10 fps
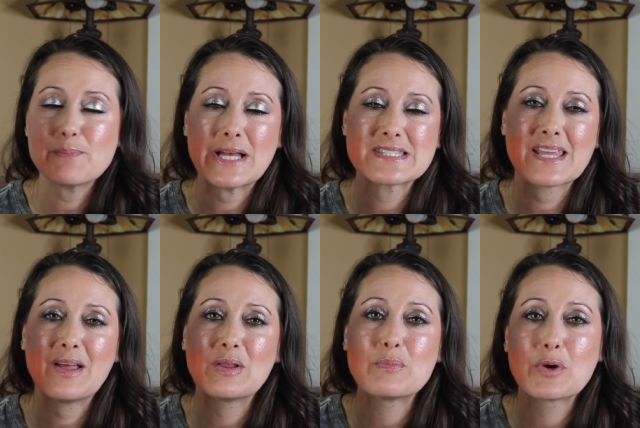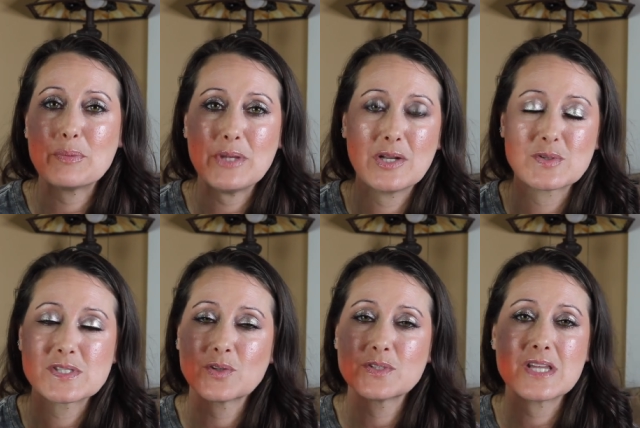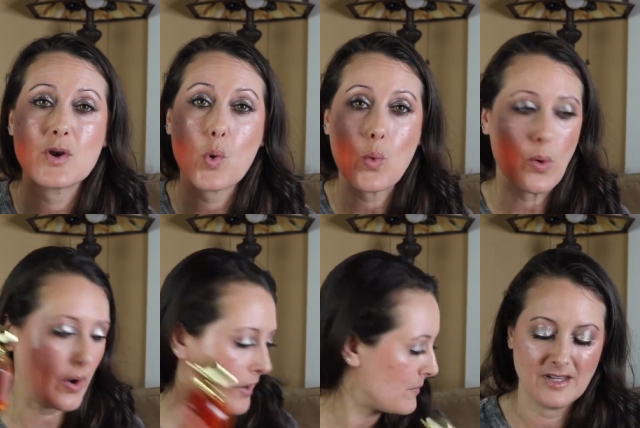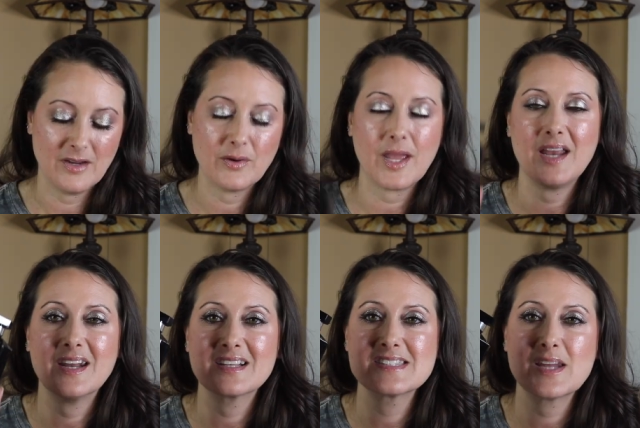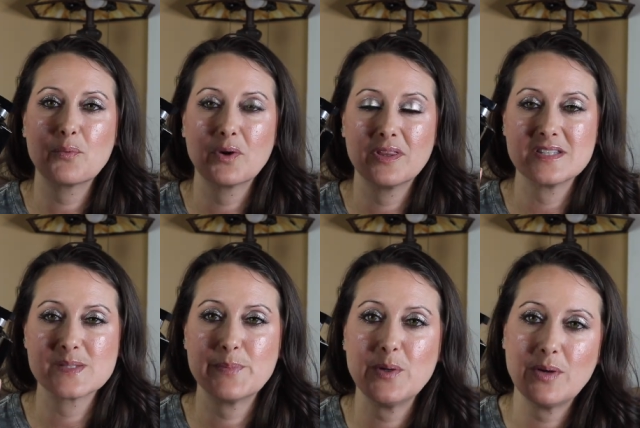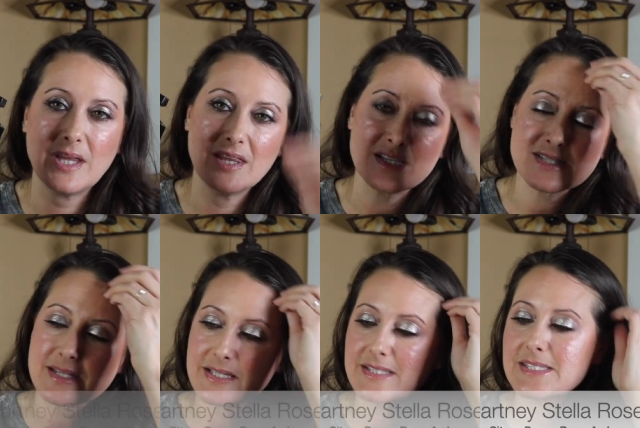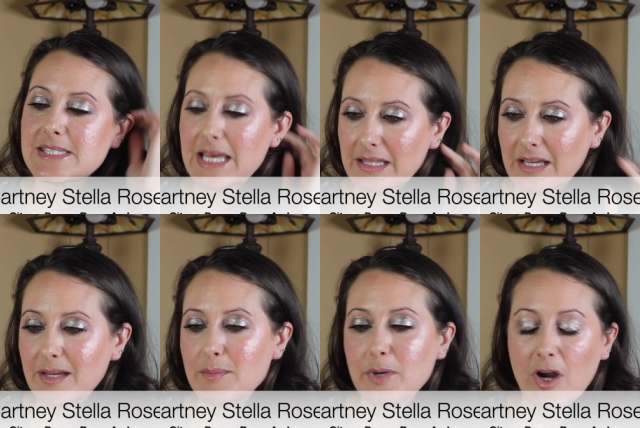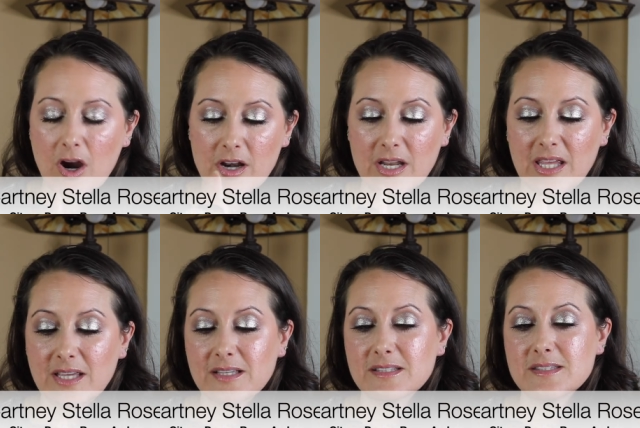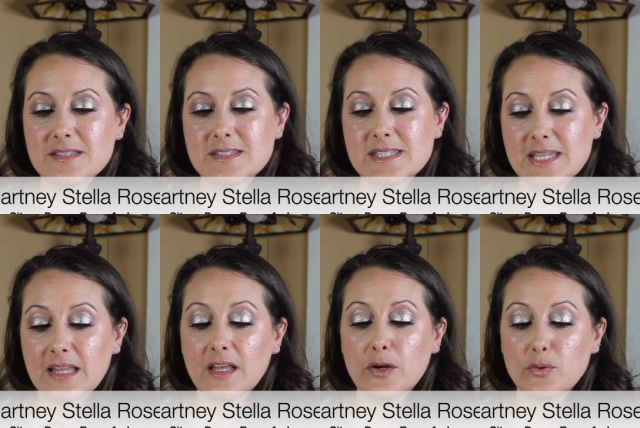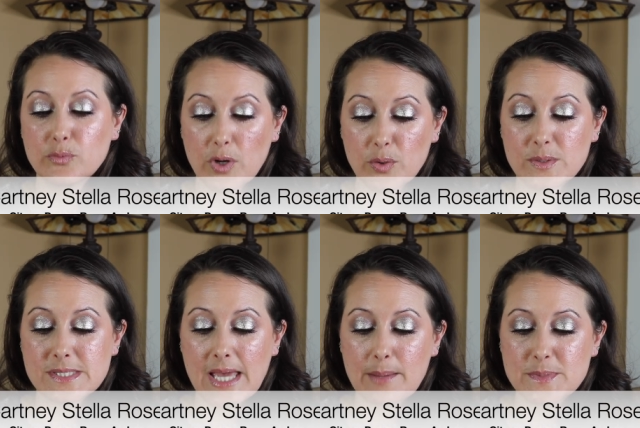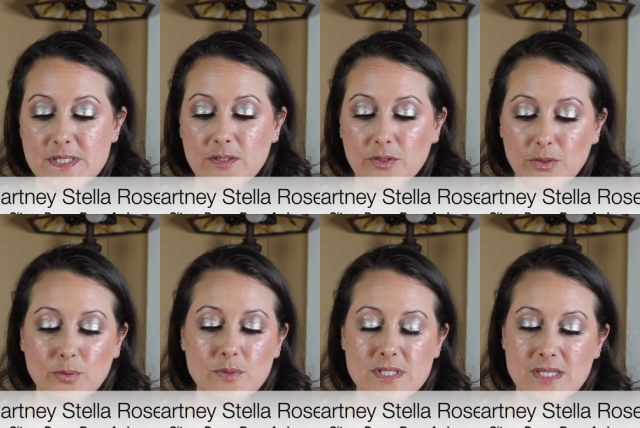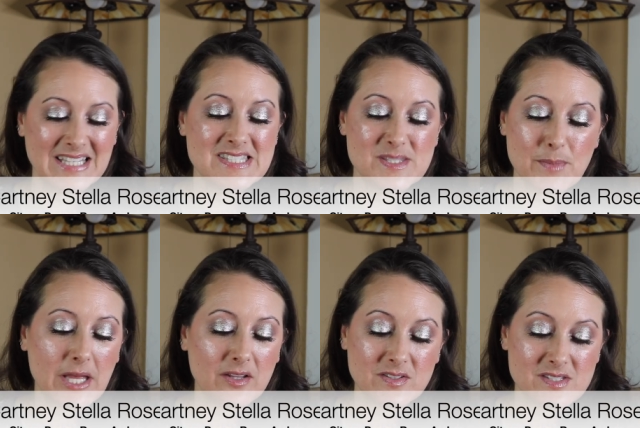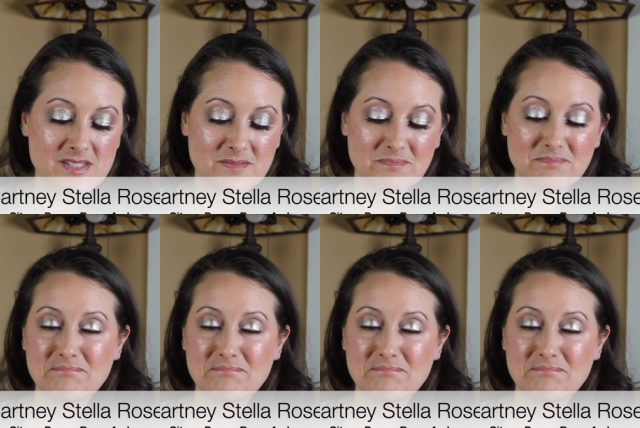Pascal at Morabito Sultan Or. Okay, next I wore this beauty. This is Stella McCartney Stella Rose Absolute. It smells